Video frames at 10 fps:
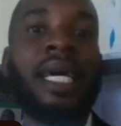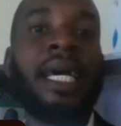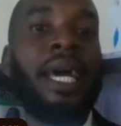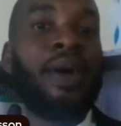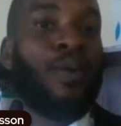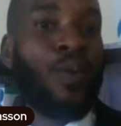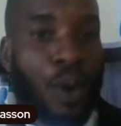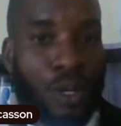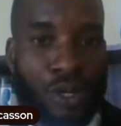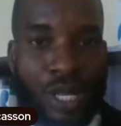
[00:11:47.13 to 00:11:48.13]
and
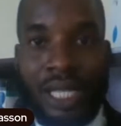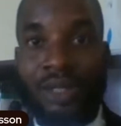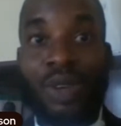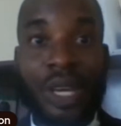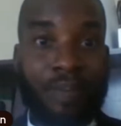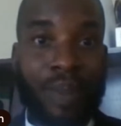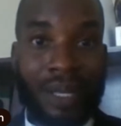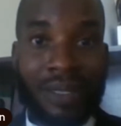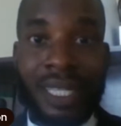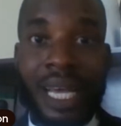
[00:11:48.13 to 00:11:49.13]
what you can do
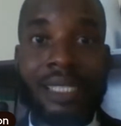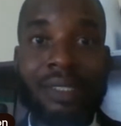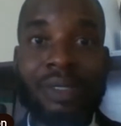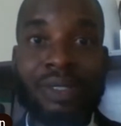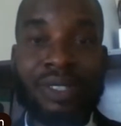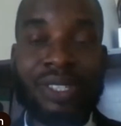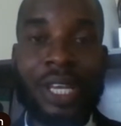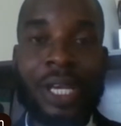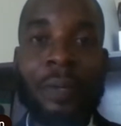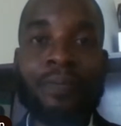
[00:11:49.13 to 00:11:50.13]
about that to
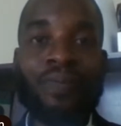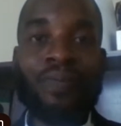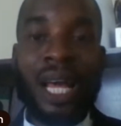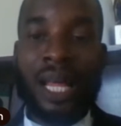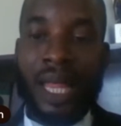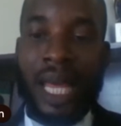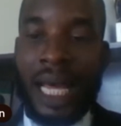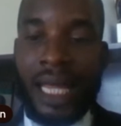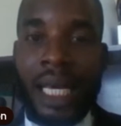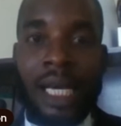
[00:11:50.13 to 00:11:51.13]
see
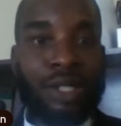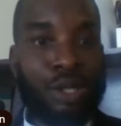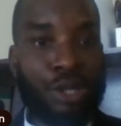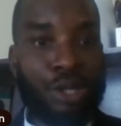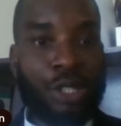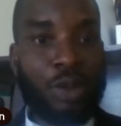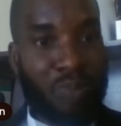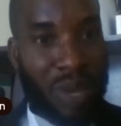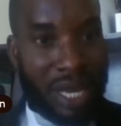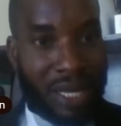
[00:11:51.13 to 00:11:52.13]
that you don't
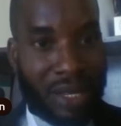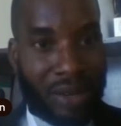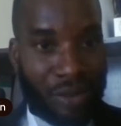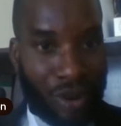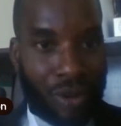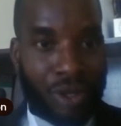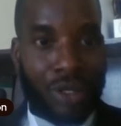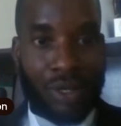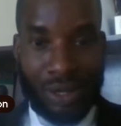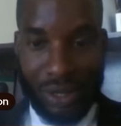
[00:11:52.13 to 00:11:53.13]
make the wrong
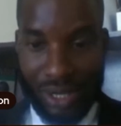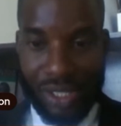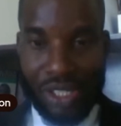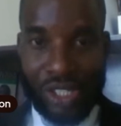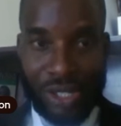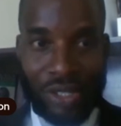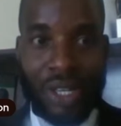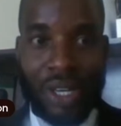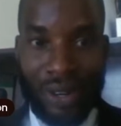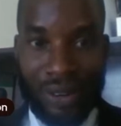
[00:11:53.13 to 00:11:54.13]
decision,
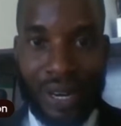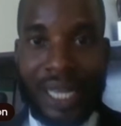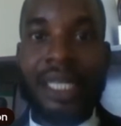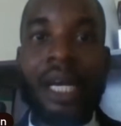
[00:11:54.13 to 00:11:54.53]
right?